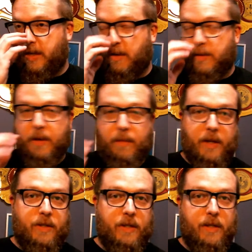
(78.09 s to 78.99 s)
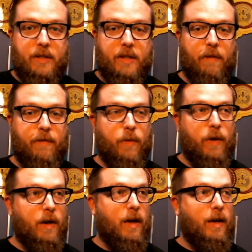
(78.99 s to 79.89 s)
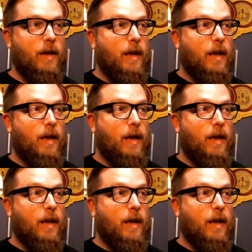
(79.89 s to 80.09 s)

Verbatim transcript: and I was being my silly self and whatnot,